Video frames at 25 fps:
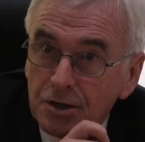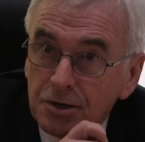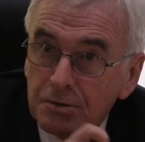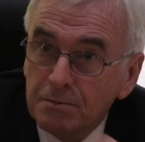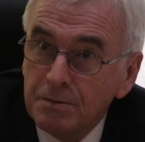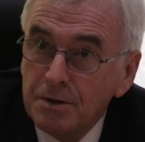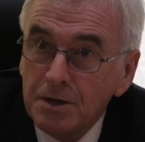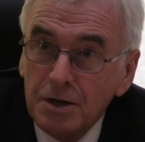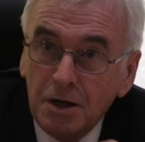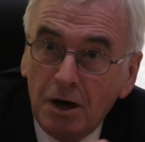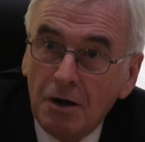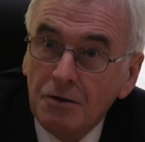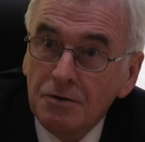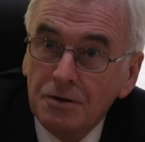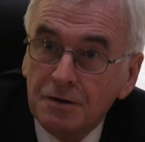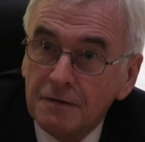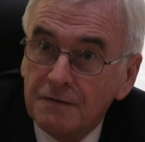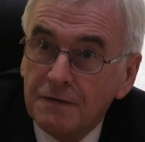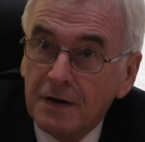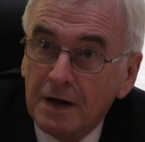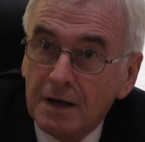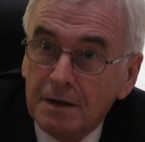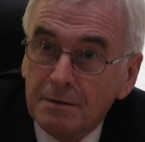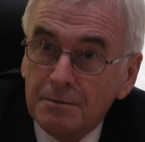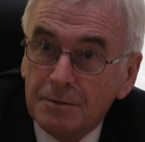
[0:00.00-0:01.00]
There should be no
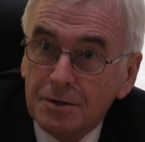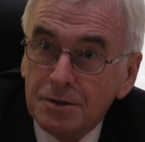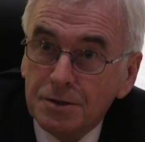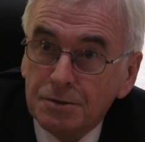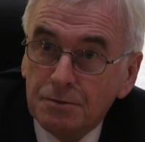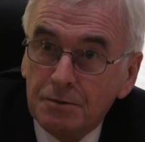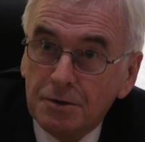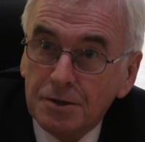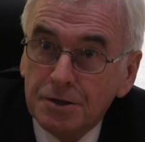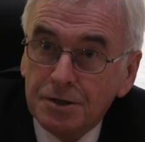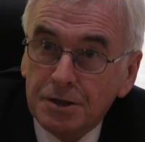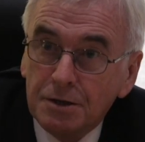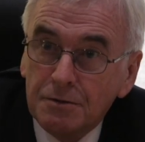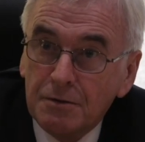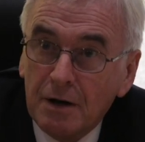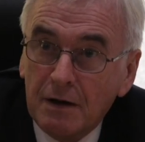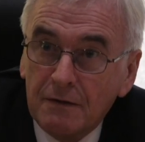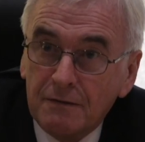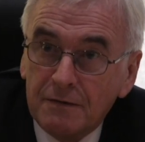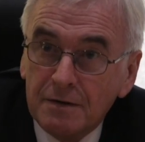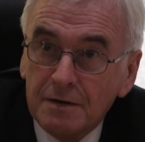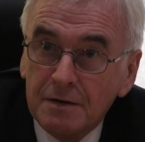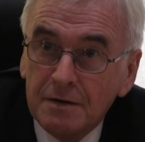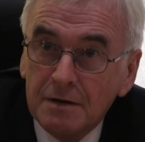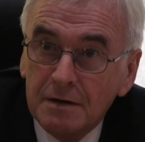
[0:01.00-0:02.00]
developments
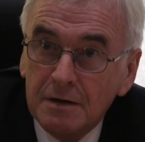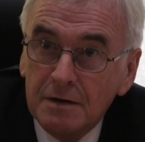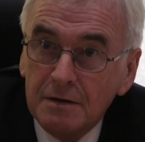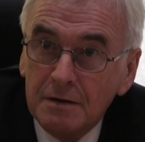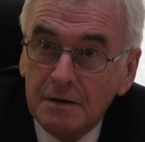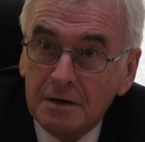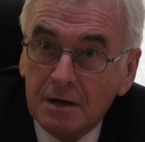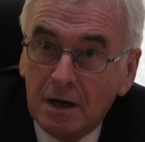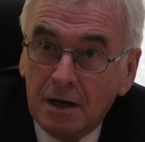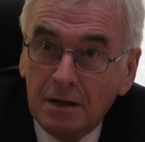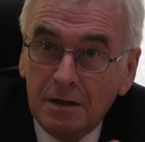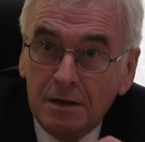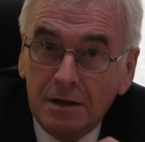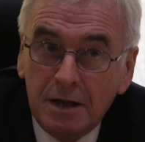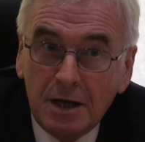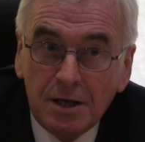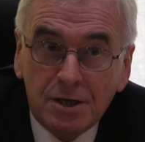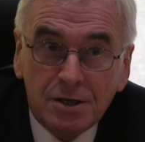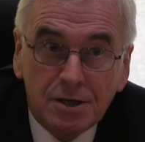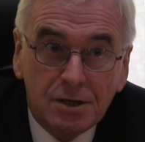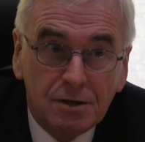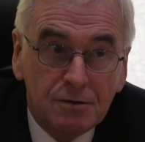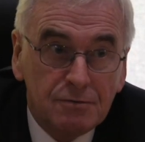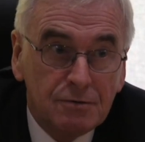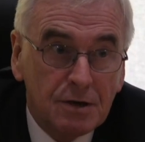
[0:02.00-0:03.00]
whatsoever
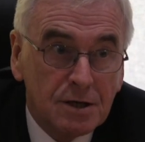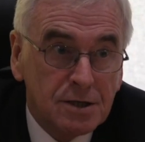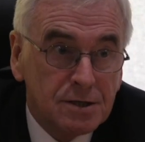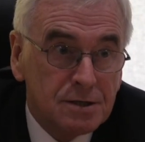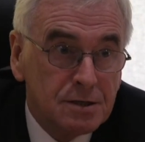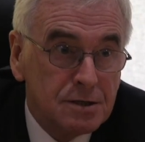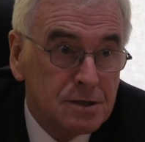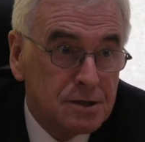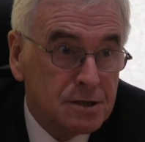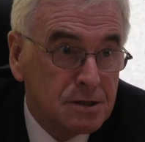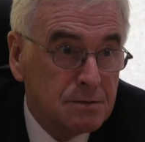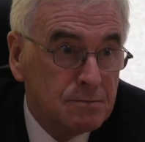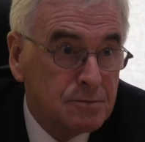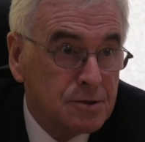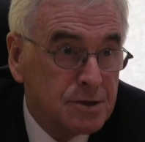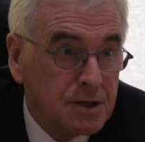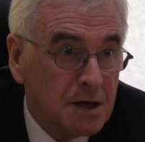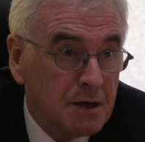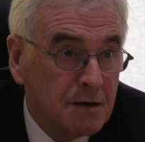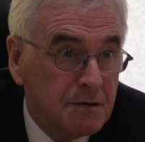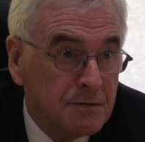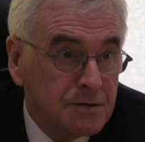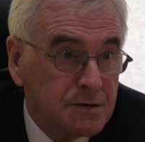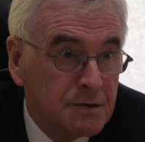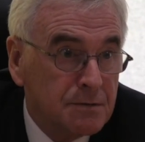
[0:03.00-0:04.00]
unless the residents
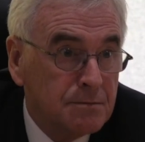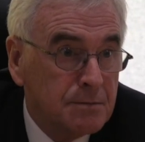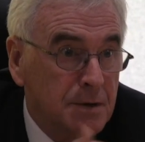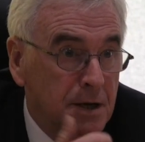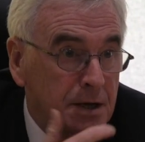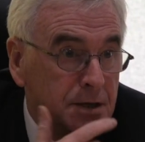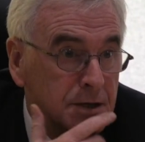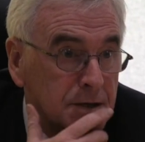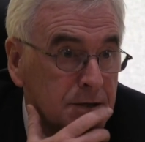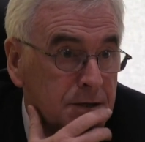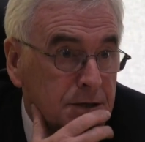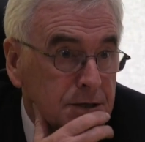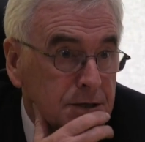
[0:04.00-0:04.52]
themselves have made the